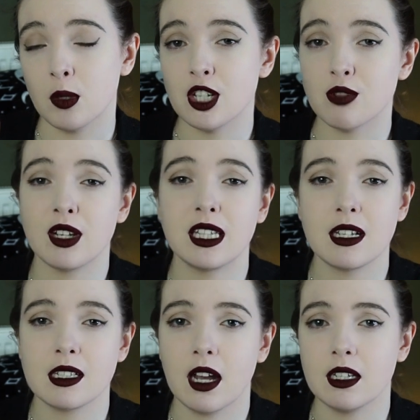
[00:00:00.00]
which is really
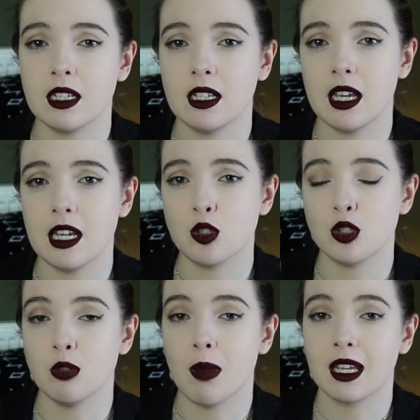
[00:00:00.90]
exciting,
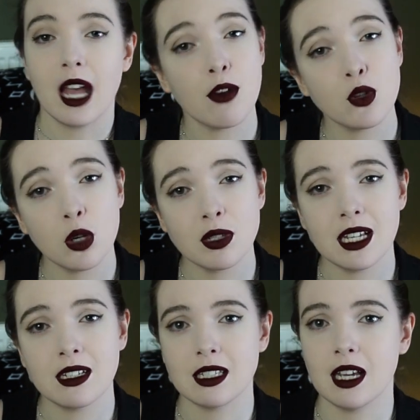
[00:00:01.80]
into my Cernunnos
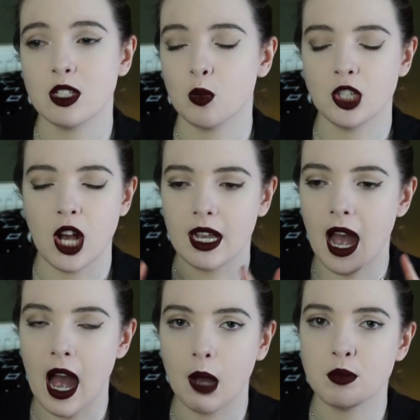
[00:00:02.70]
incense, which I
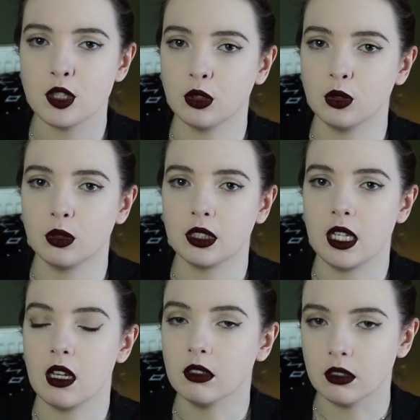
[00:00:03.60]

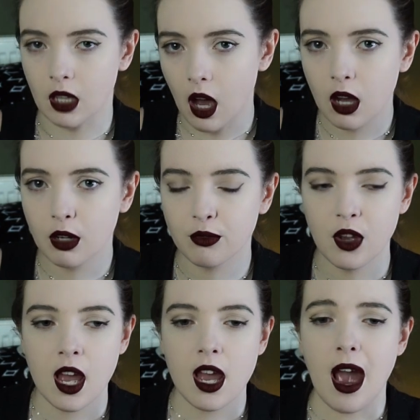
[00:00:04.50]
absolutely love.
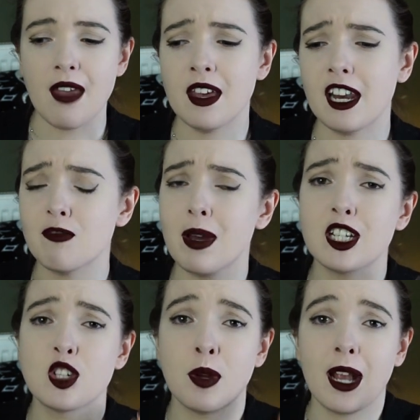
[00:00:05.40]
And then I've managed
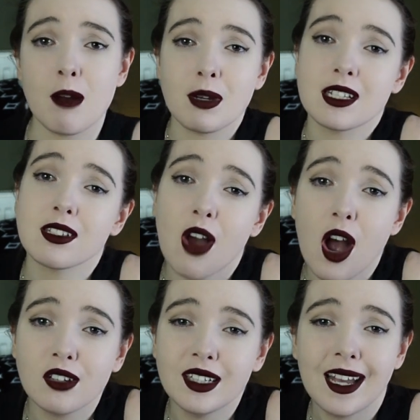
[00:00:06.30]
to bring out my
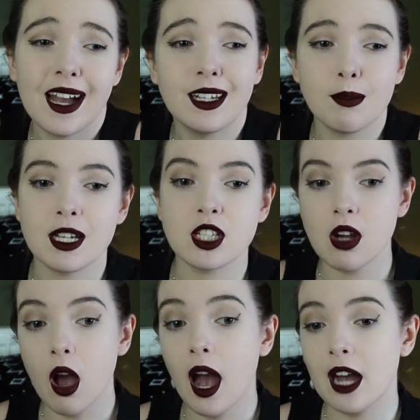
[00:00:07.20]
star again. My
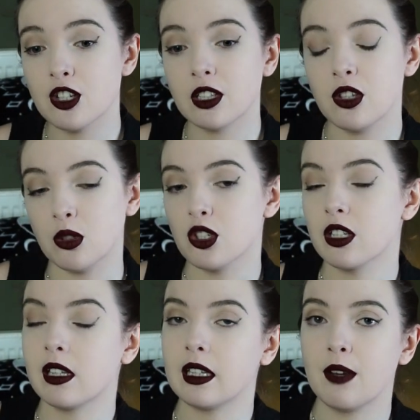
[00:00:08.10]
star actually
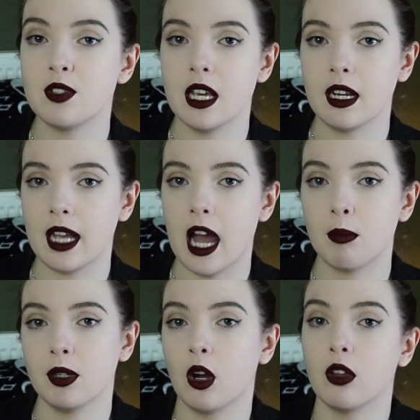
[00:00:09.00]
usually lives in a
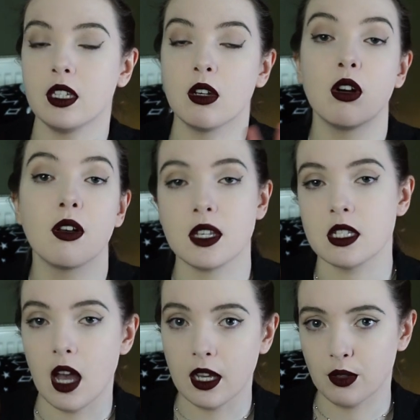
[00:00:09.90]
cabinet on the other
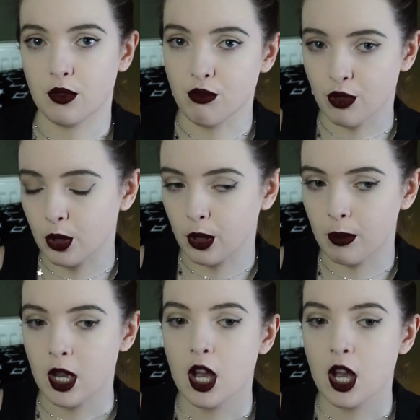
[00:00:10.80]
side of the room.